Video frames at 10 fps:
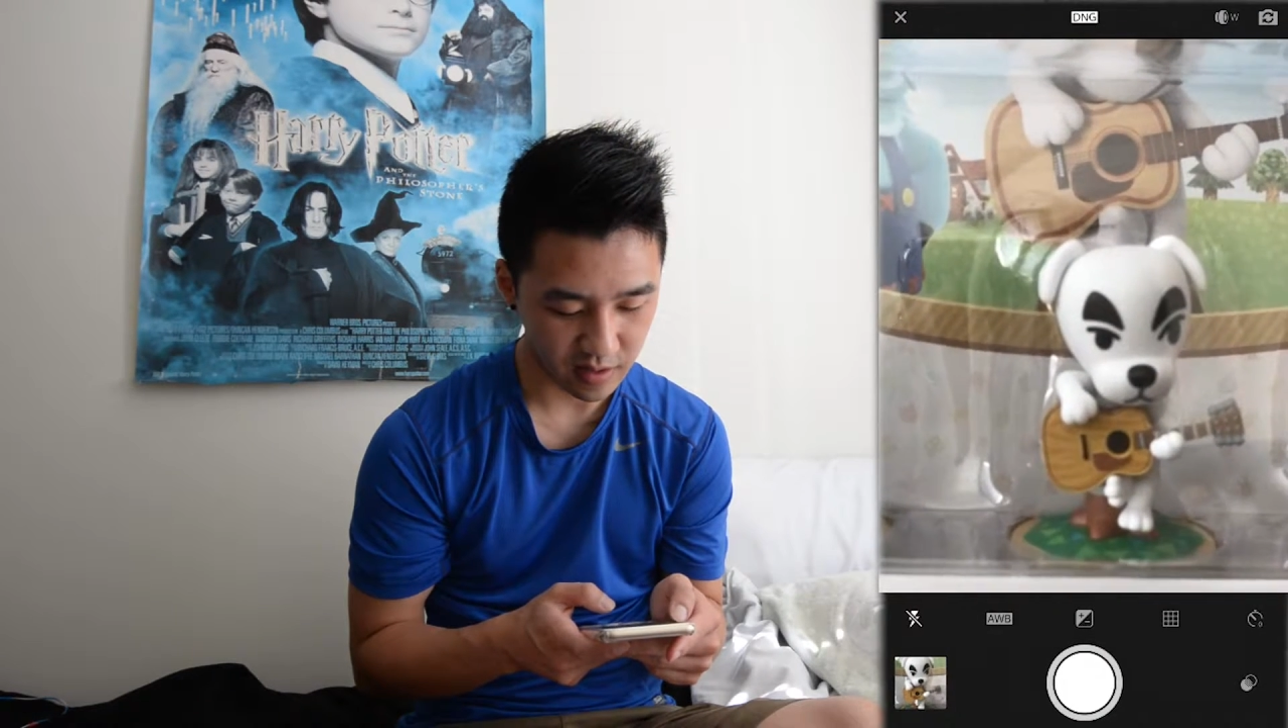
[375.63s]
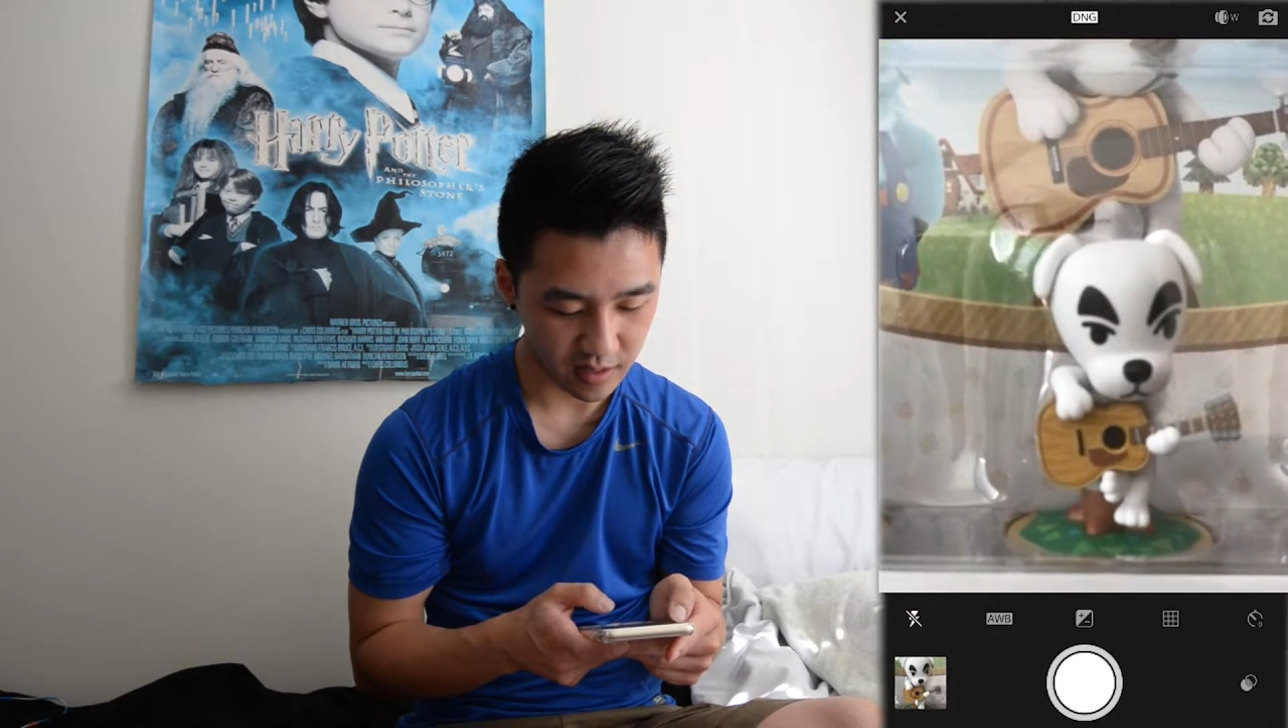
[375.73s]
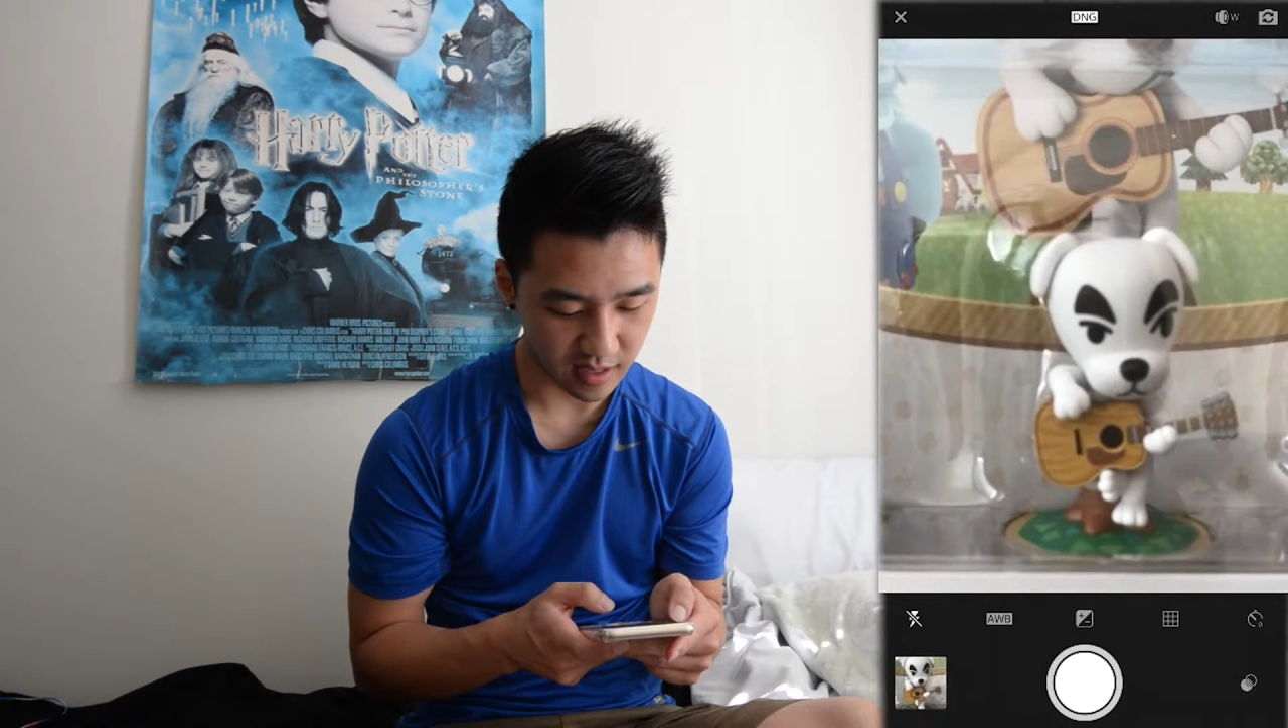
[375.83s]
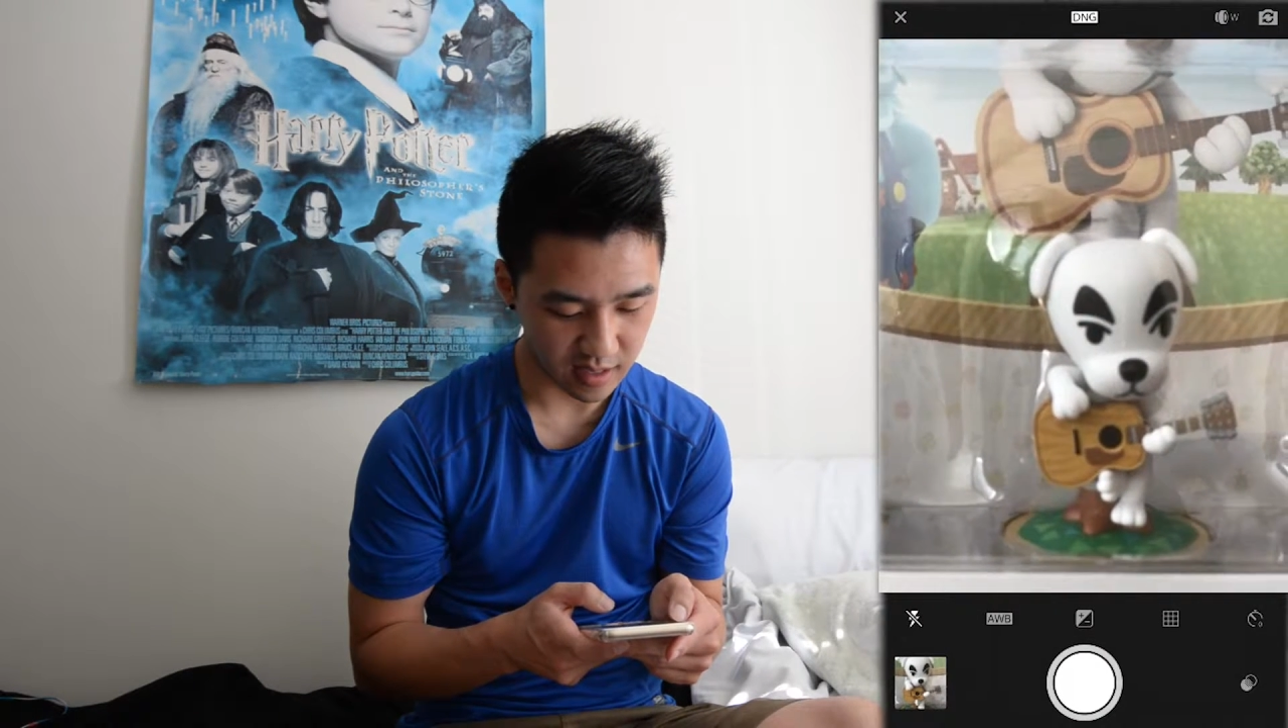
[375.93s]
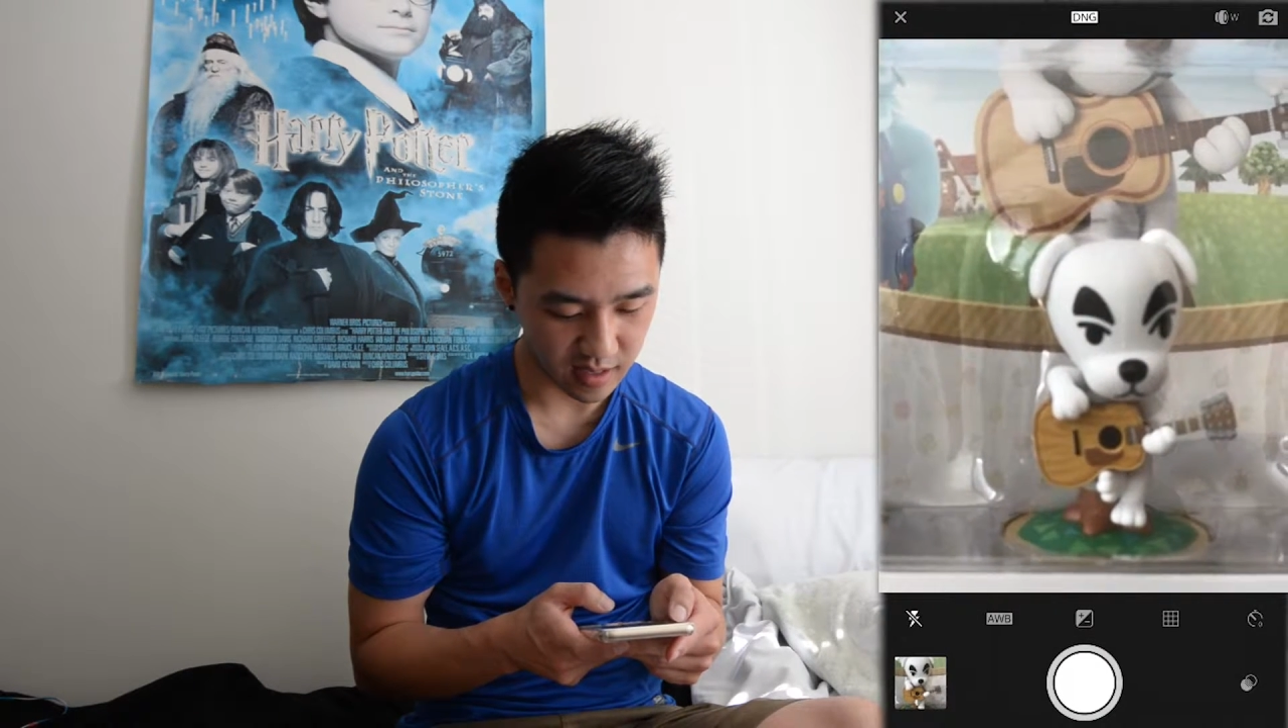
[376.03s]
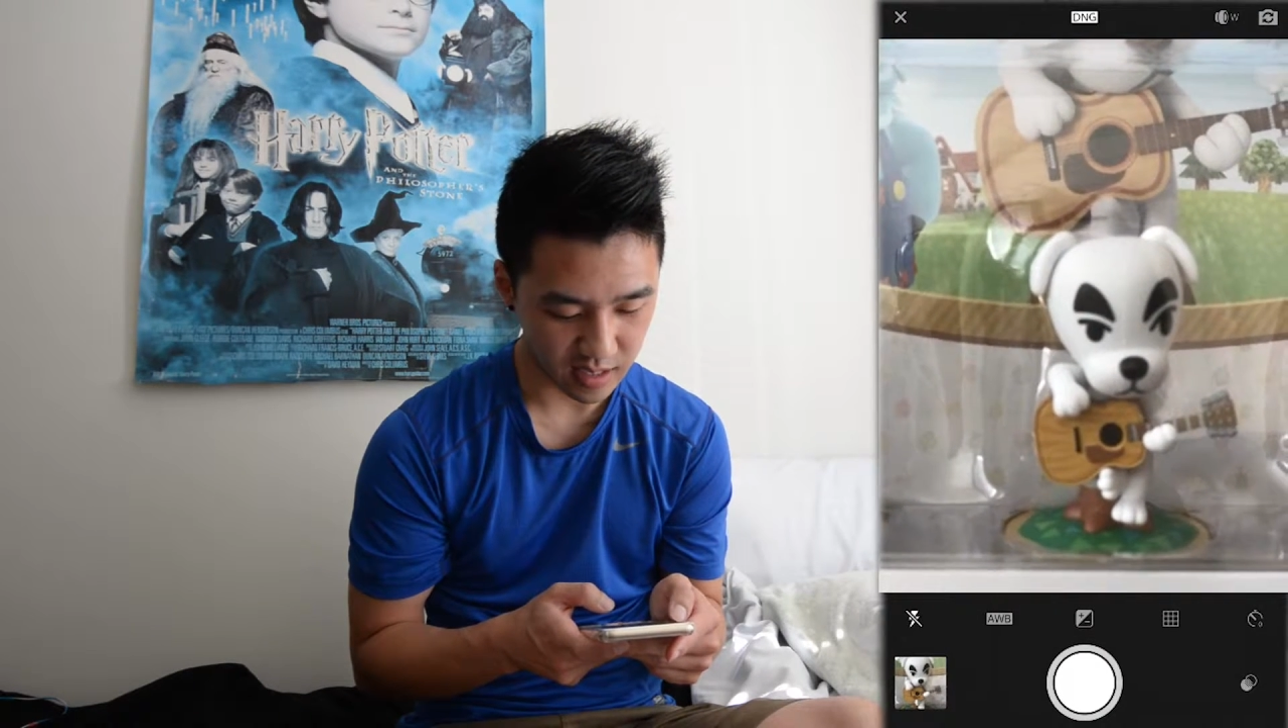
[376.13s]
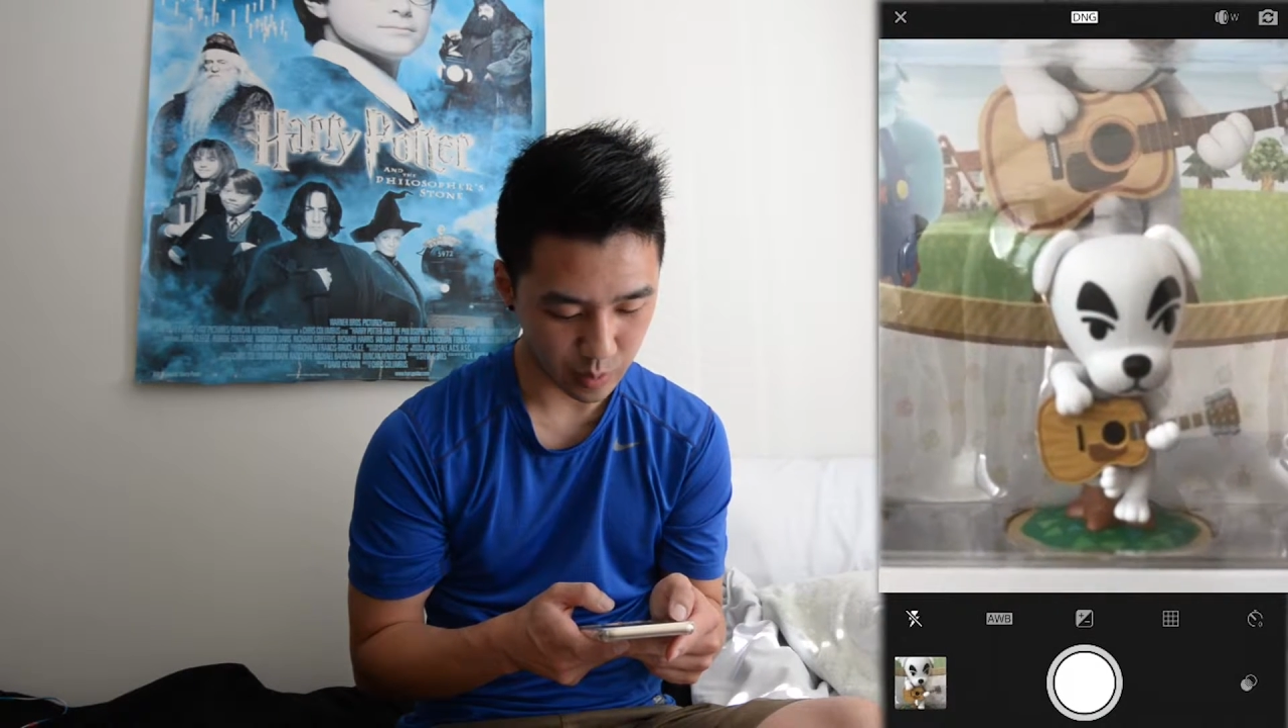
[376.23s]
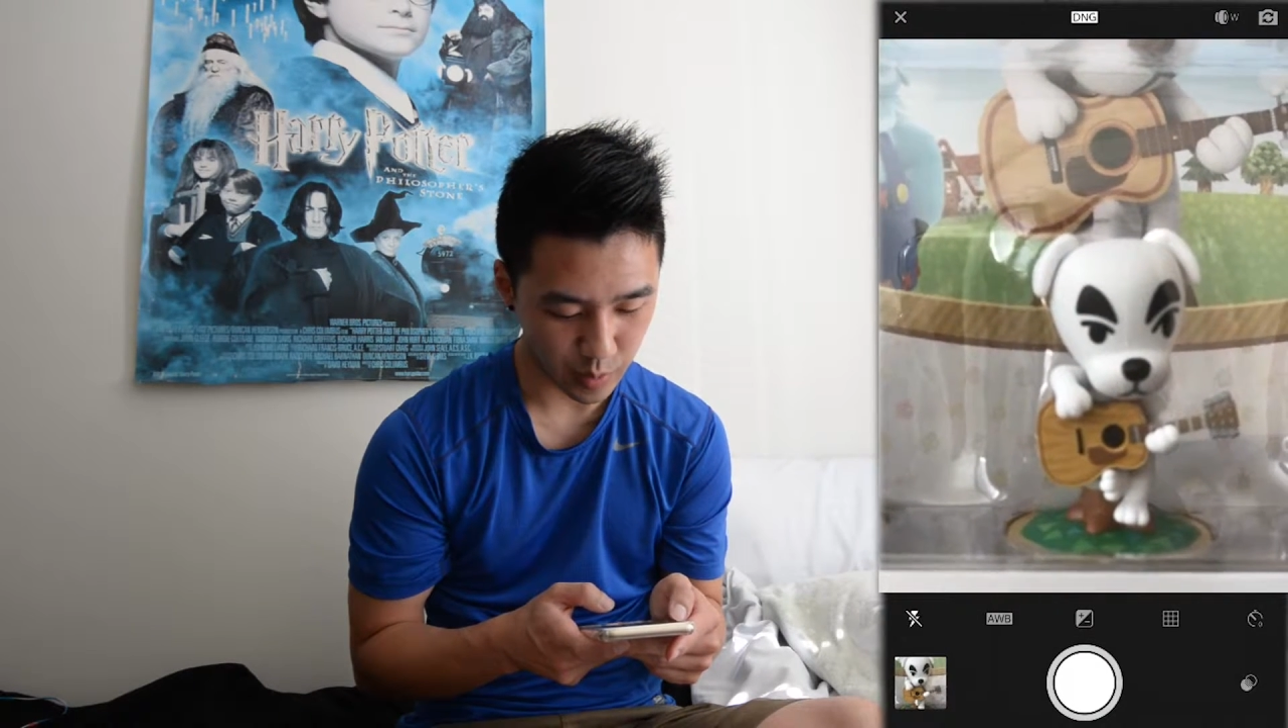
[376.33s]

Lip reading: lens as